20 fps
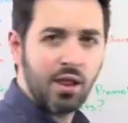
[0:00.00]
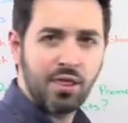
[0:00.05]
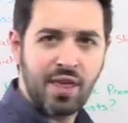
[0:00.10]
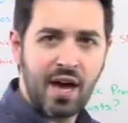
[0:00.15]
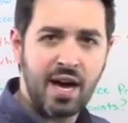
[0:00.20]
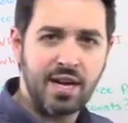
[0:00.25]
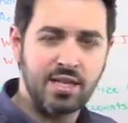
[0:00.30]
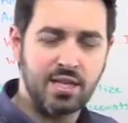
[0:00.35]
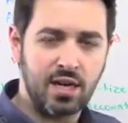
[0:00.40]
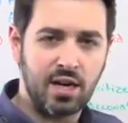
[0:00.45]

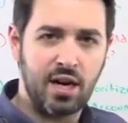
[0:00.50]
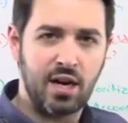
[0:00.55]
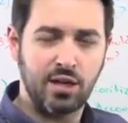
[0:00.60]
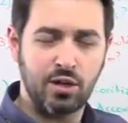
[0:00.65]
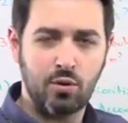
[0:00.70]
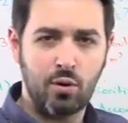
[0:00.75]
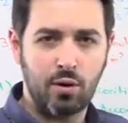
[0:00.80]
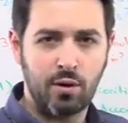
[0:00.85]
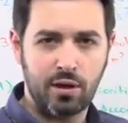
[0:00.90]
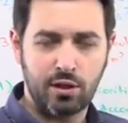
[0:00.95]
that
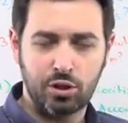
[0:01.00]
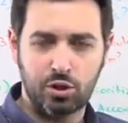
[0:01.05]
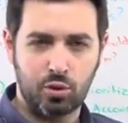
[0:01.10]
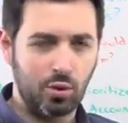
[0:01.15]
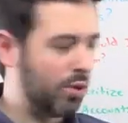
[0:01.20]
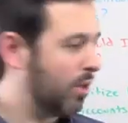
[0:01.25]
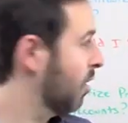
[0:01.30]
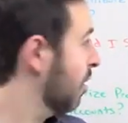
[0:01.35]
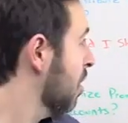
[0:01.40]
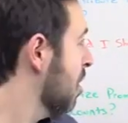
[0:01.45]
URL
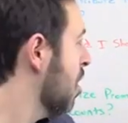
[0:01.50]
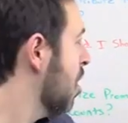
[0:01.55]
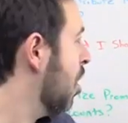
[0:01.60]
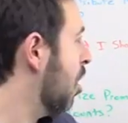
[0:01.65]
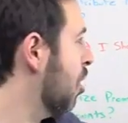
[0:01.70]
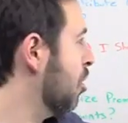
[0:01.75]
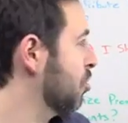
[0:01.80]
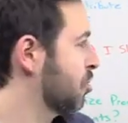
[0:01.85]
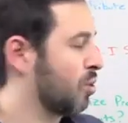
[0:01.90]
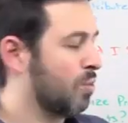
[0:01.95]
shortener
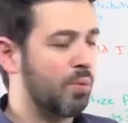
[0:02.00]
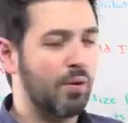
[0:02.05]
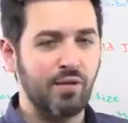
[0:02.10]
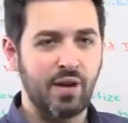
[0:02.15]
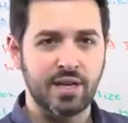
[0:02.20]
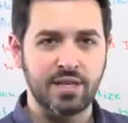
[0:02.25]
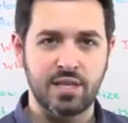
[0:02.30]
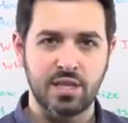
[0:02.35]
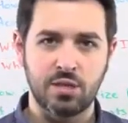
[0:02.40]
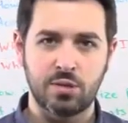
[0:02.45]
also
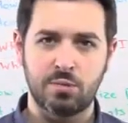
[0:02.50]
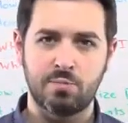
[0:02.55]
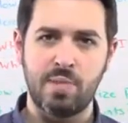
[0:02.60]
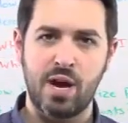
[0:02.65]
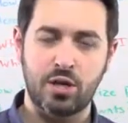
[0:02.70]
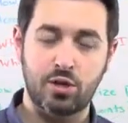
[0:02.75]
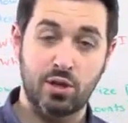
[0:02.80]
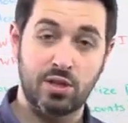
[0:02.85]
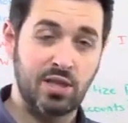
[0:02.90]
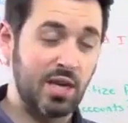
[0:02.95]
provides these
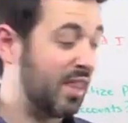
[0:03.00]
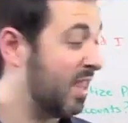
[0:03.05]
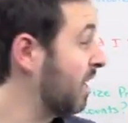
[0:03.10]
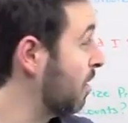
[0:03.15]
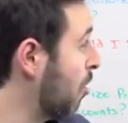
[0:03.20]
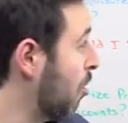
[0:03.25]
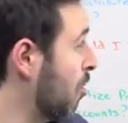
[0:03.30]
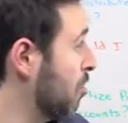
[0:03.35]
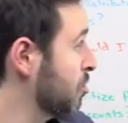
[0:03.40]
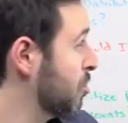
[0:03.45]
metrics, I
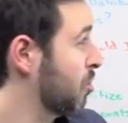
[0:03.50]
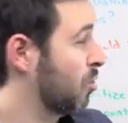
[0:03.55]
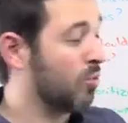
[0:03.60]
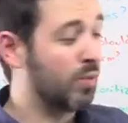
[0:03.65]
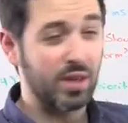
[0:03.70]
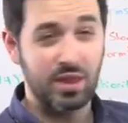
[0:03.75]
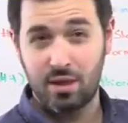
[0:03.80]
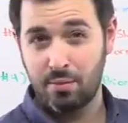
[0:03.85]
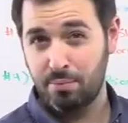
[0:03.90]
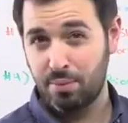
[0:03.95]
think also
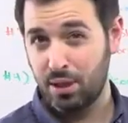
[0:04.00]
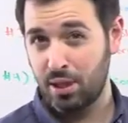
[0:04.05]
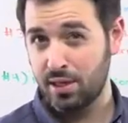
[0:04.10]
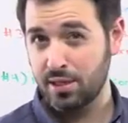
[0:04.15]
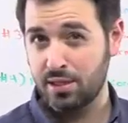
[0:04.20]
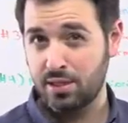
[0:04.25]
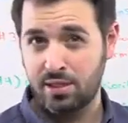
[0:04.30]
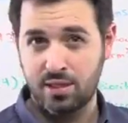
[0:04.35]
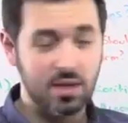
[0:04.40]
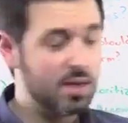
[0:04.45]
with the
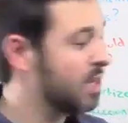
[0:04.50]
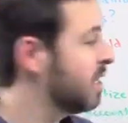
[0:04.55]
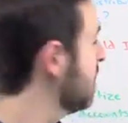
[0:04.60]
plus